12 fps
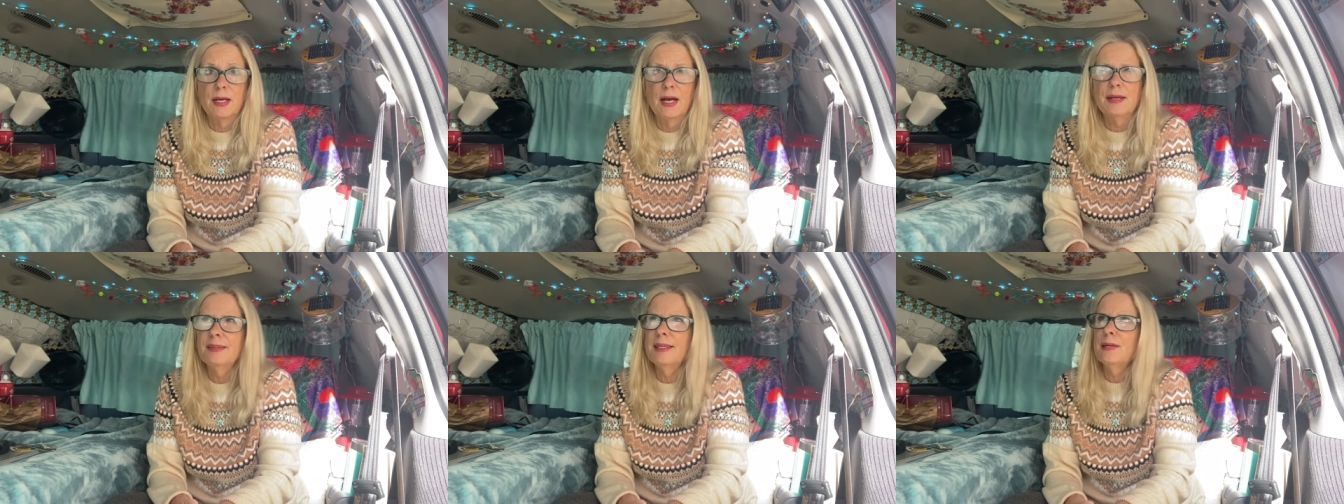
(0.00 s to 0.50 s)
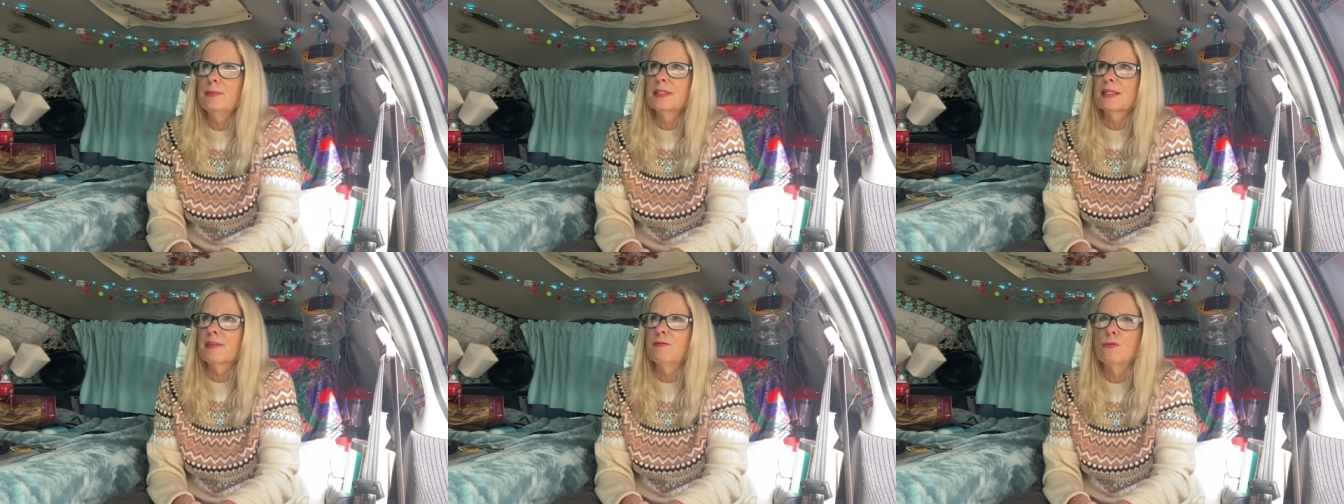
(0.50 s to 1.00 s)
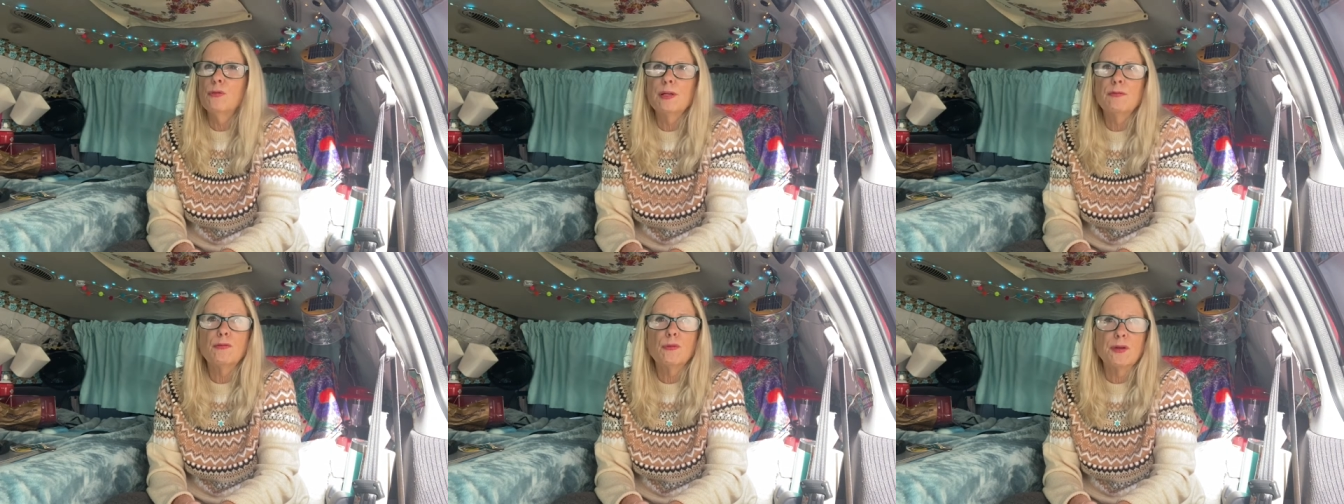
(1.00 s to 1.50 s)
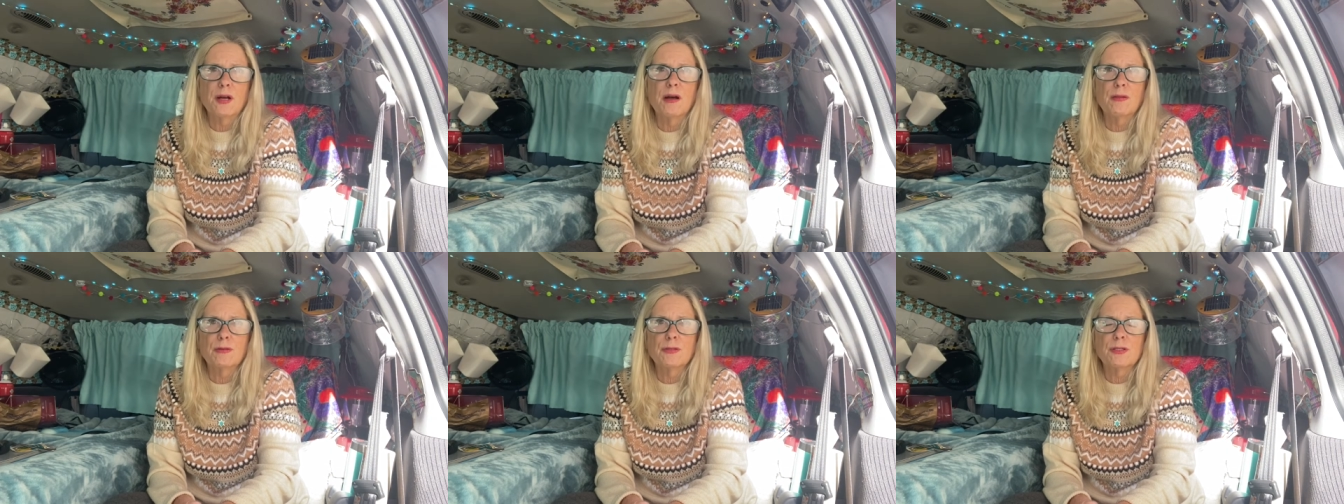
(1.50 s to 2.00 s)
I think it was like $44
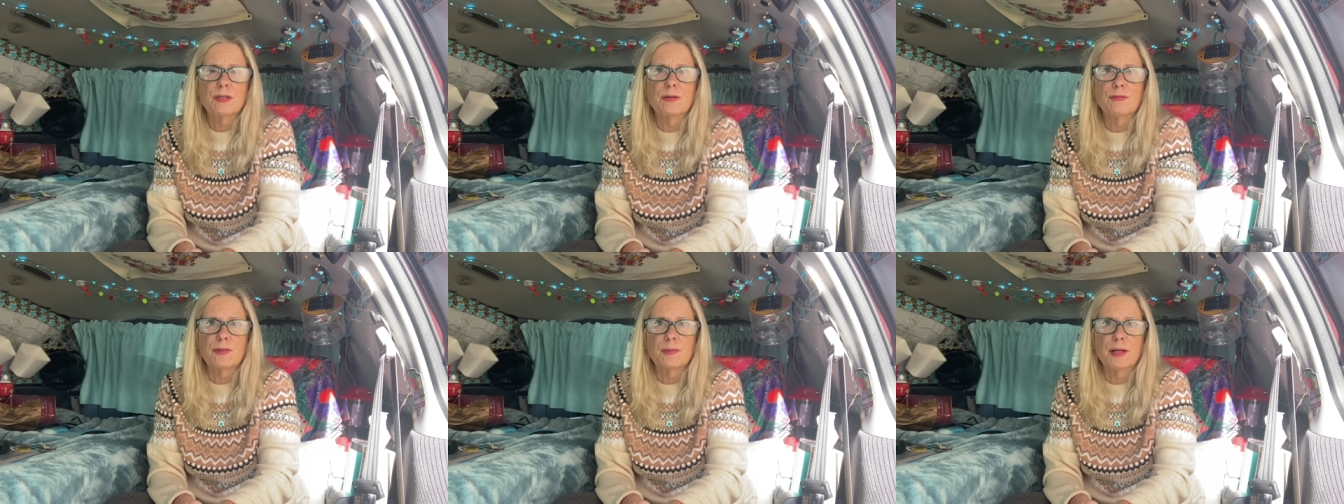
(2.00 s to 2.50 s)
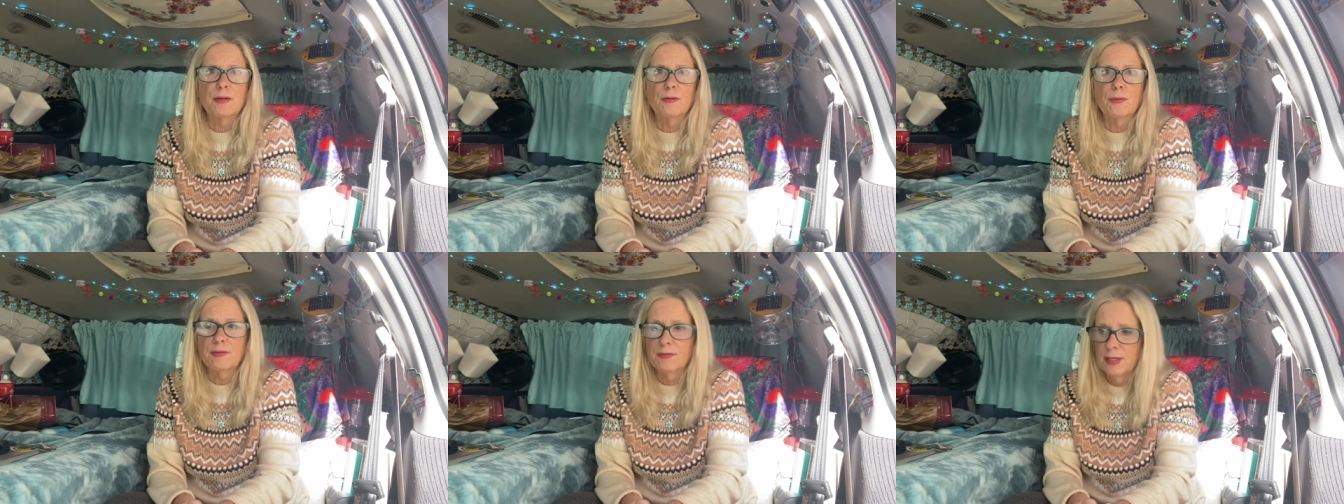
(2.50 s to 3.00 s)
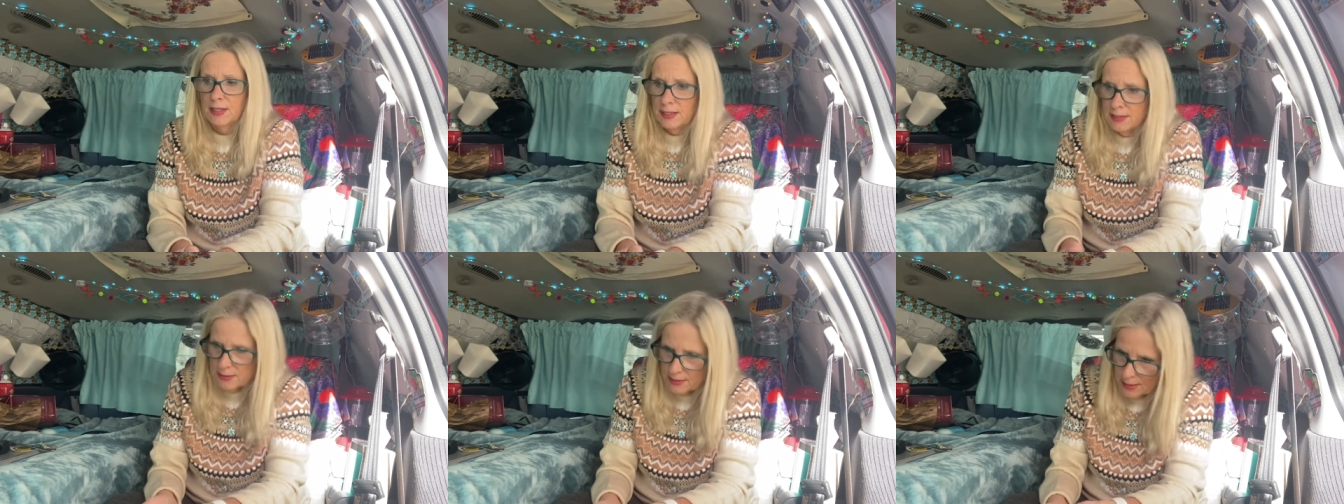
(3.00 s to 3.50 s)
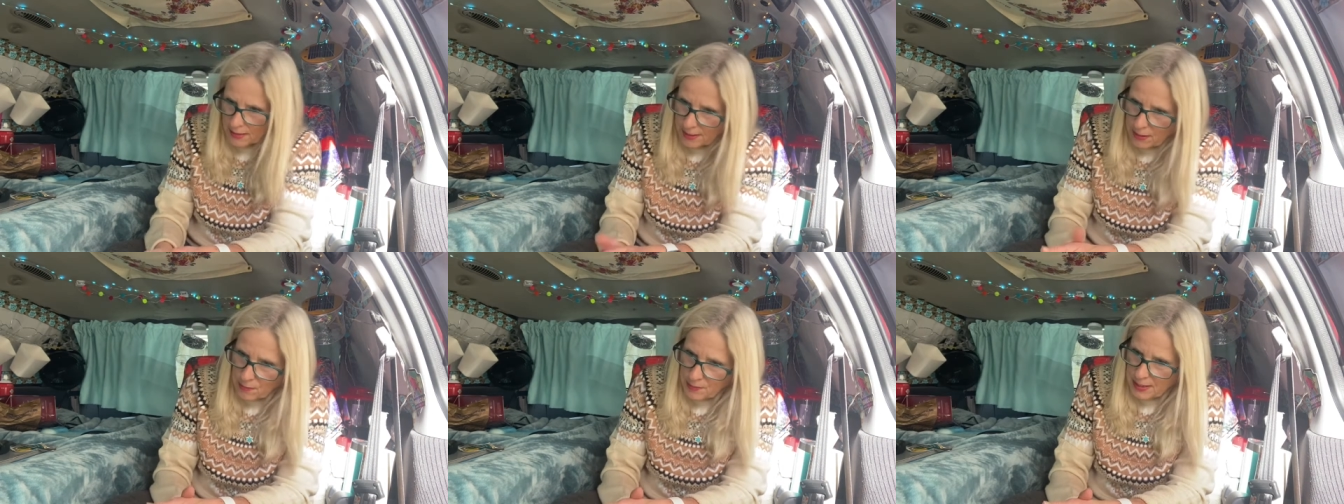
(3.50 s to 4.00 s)
for the microwave. So yeah,
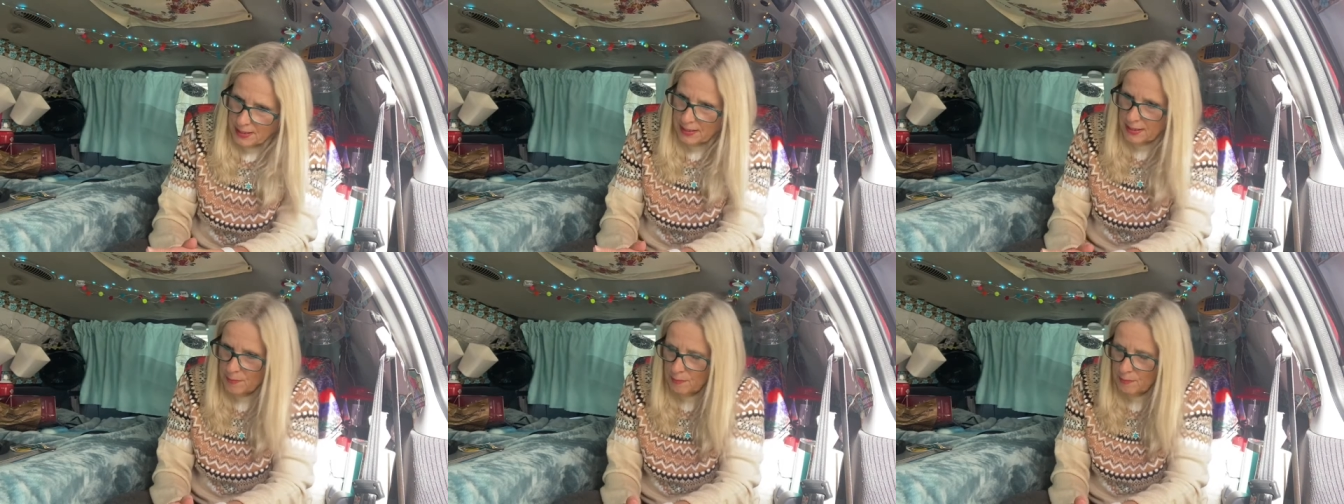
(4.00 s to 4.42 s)
now I'm heating up